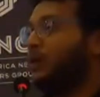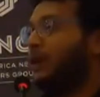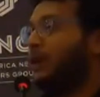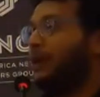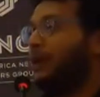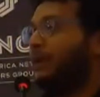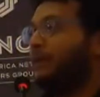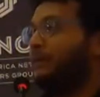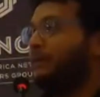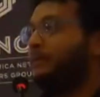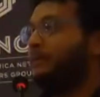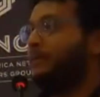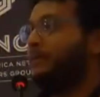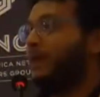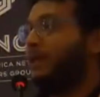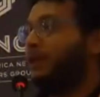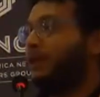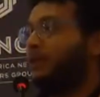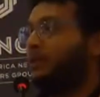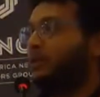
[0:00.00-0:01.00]

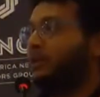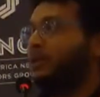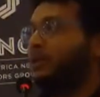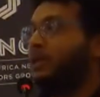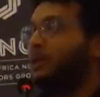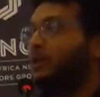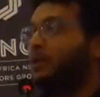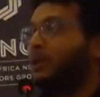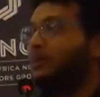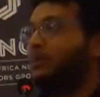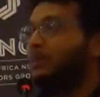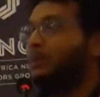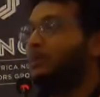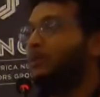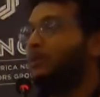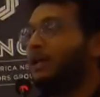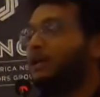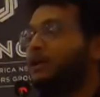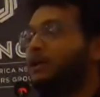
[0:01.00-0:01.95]
a community where people can